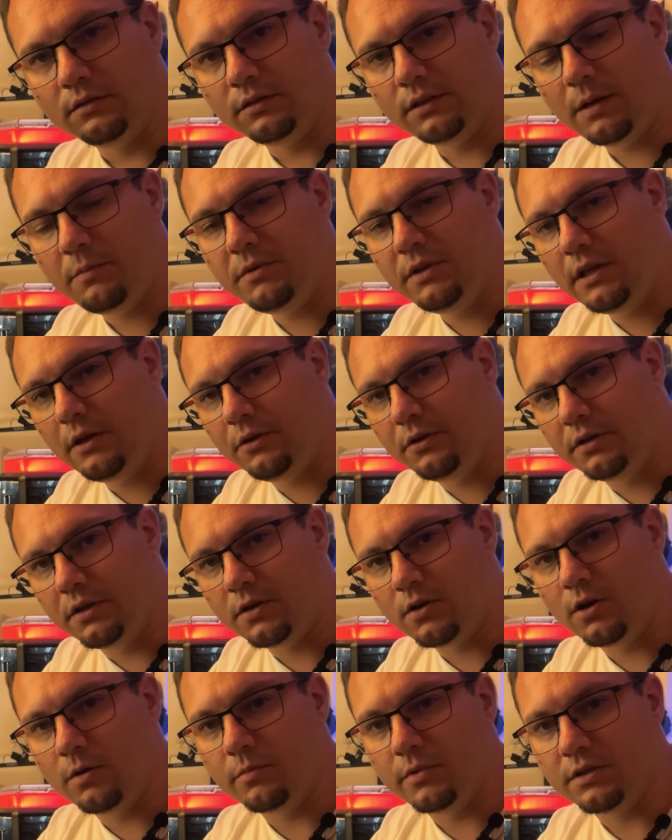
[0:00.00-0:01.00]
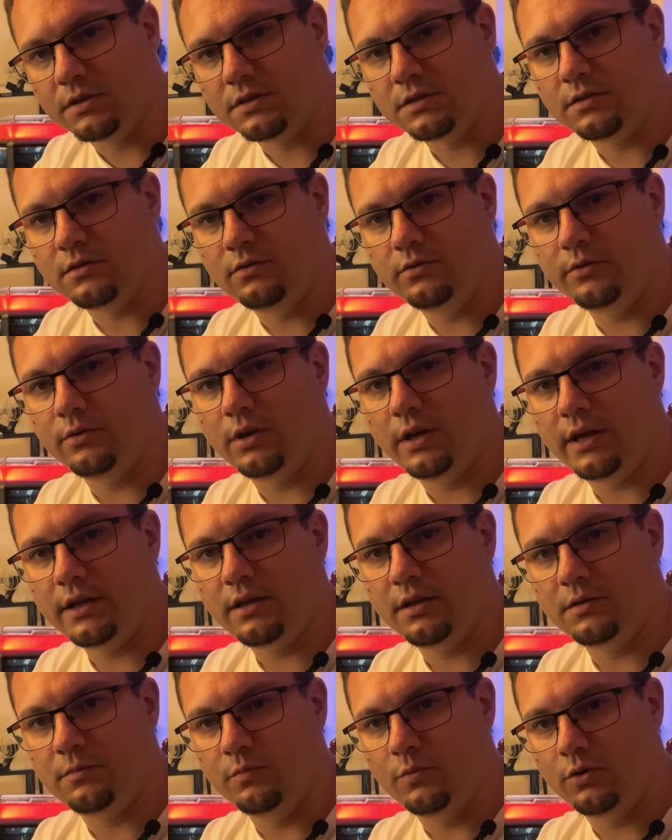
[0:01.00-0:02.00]
Tell me down in the comments, do you
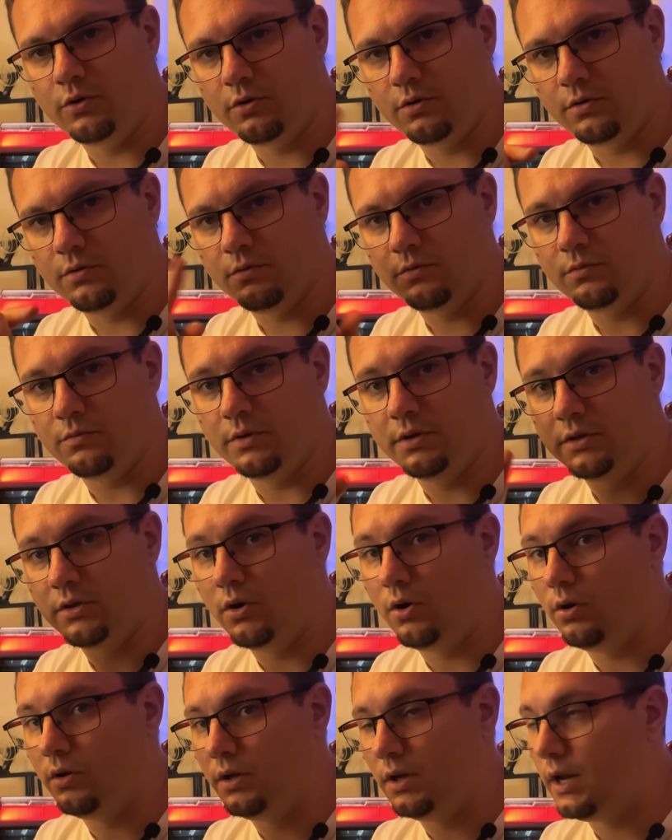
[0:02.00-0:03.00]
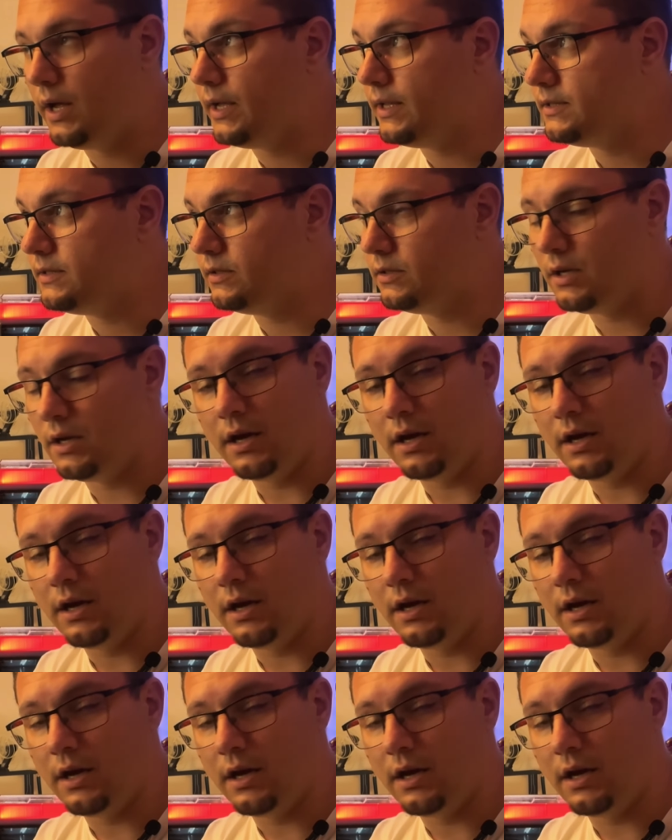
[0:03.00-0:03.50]
like it more when all the lights